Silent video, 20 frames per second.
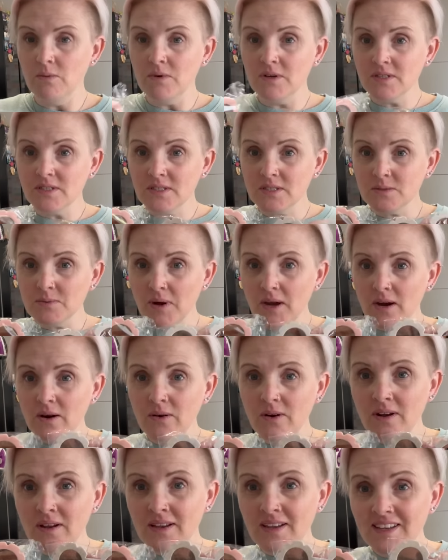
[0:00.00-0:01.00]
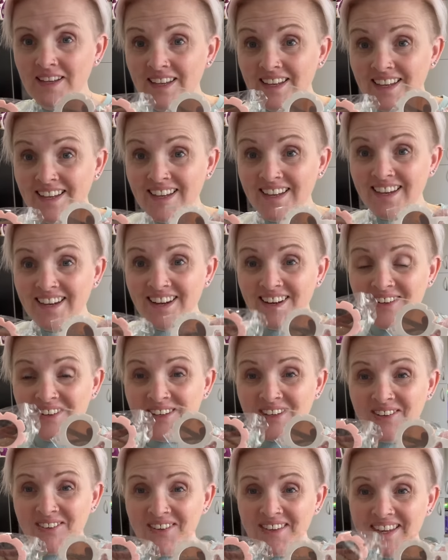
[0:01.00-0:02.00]
ones as well. How
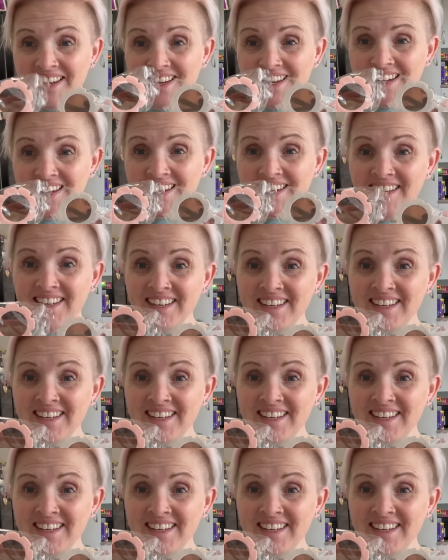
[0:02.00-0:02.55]
cute are they?